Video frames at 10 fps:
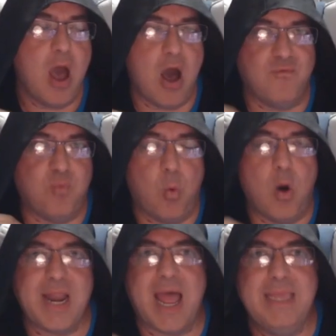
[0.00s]
of
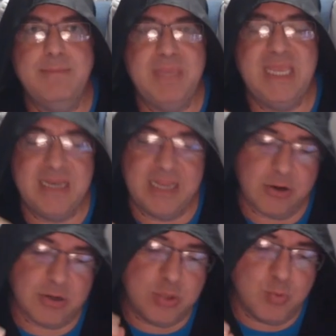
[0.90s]
what I mean here,
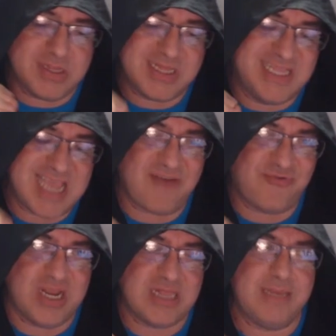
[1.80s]
and you will
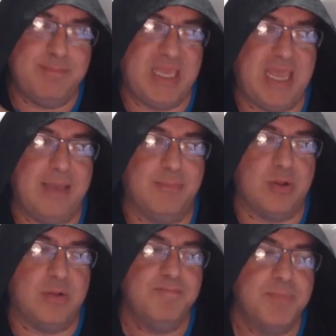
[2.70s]
definitely be able